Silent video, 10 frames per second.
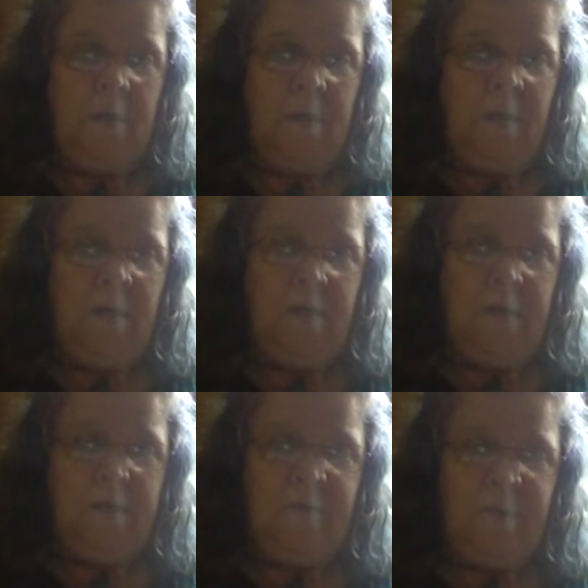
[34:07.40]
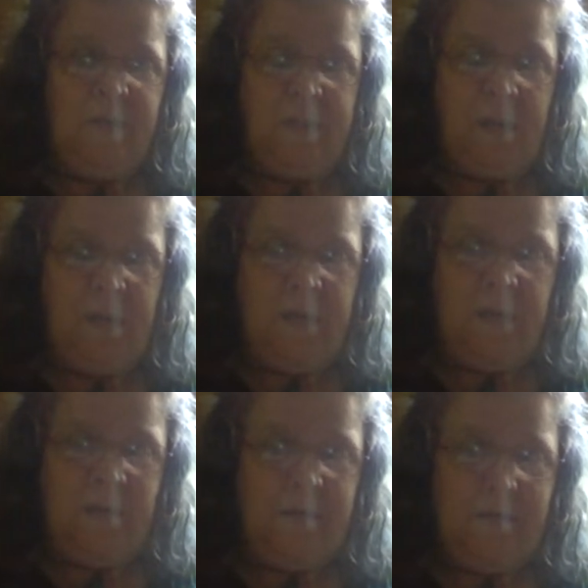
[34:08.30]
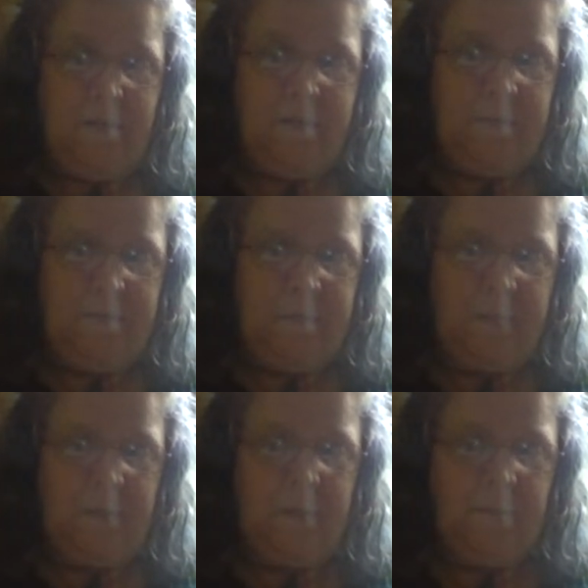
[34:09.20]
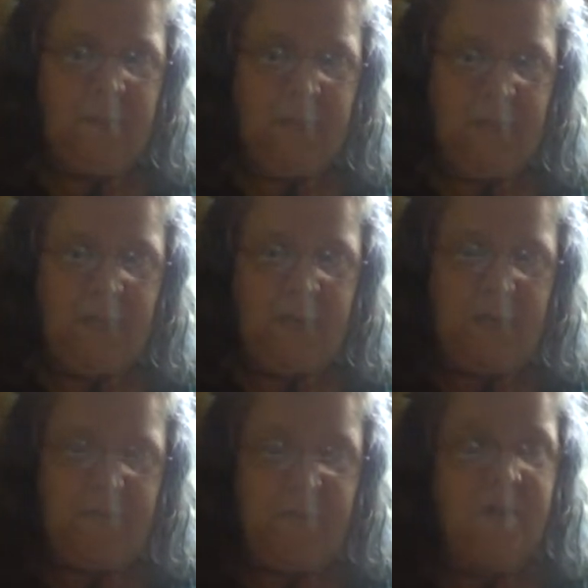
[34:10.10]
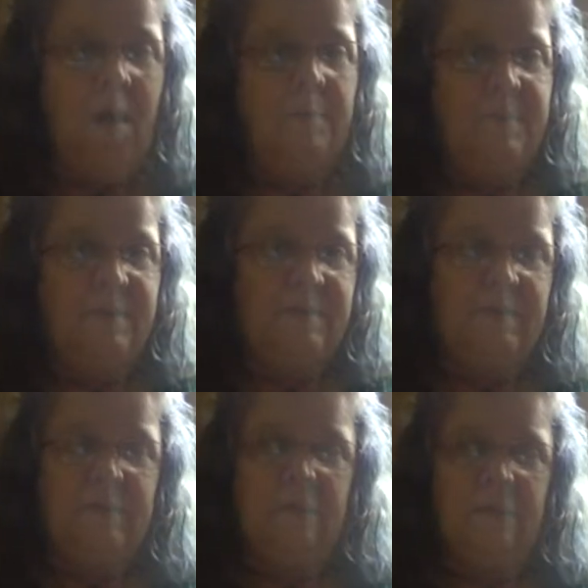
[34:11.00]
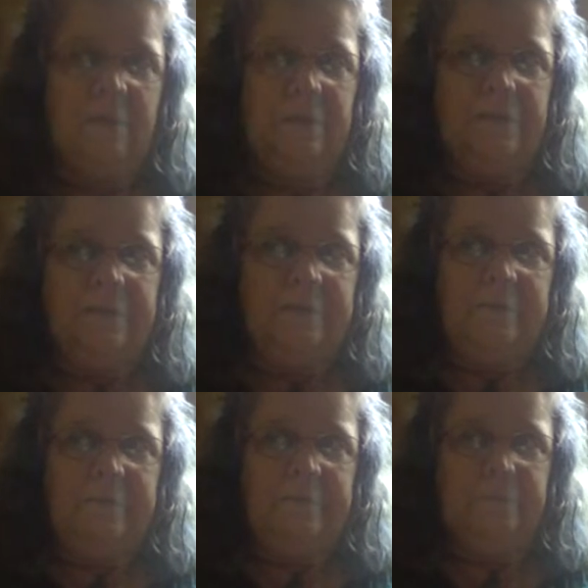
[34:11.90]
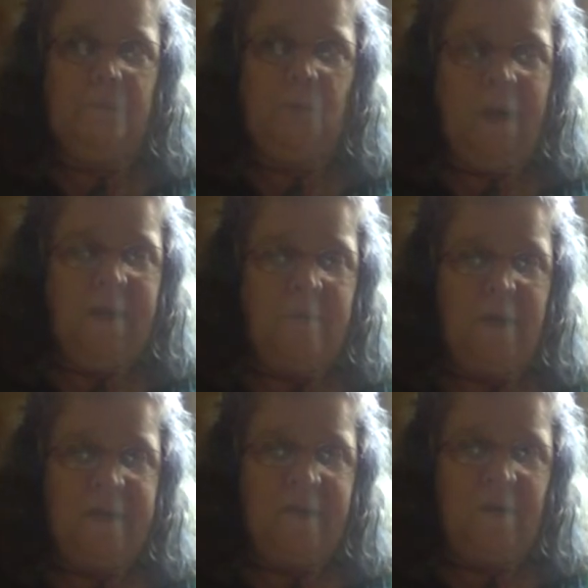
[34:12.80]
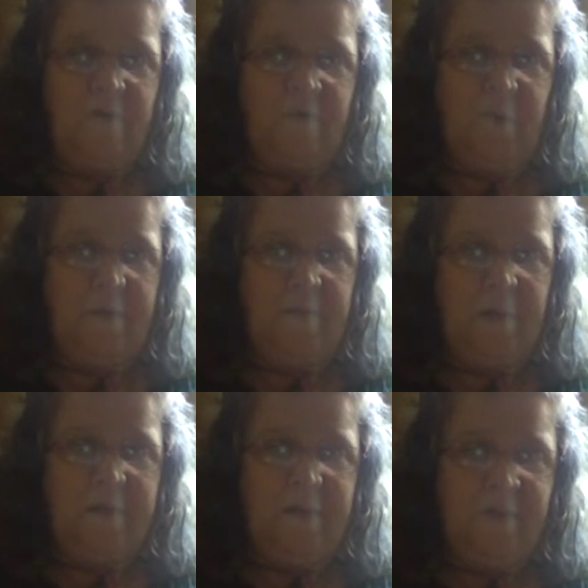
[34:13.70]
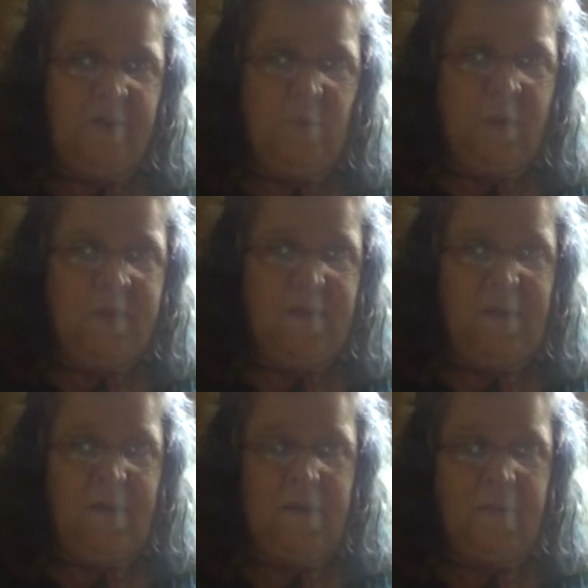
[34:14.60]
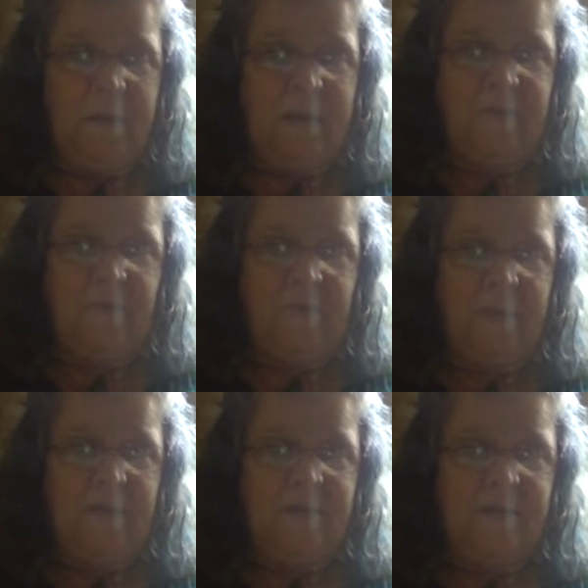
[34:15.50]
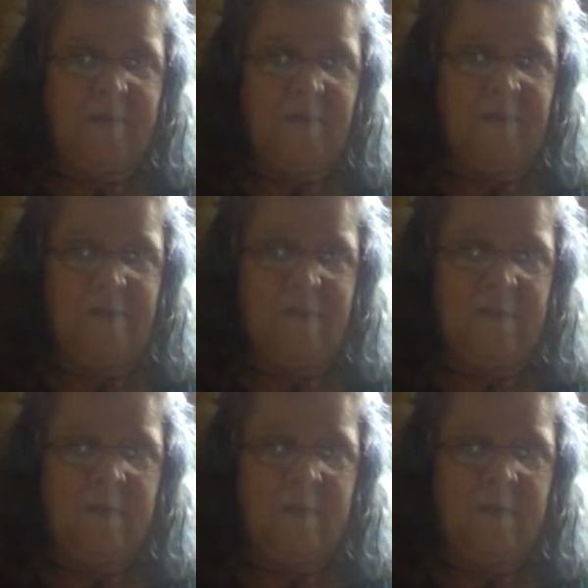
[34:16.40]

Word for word: I have resigned uh, meaning I have stopped weighing myself with my digital weigh scale in the bathroom because I just